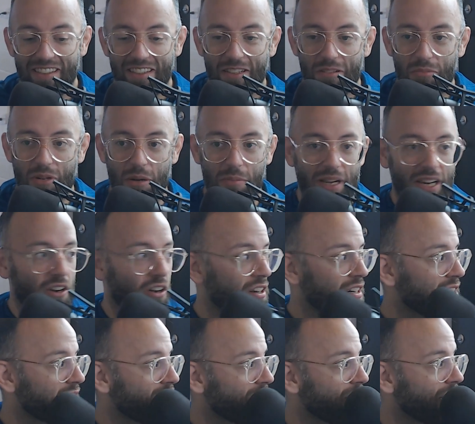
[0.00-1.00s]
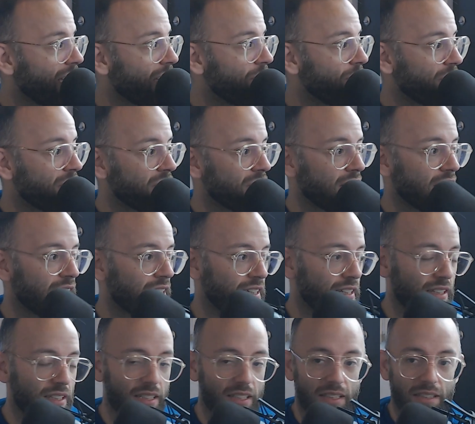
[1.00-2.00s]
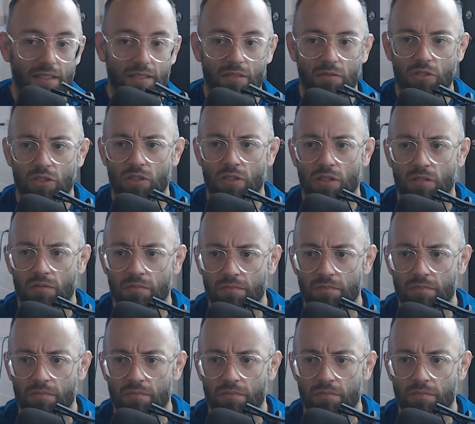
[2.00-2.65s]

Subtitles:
But I mean, honestly, I feel like what's wrong?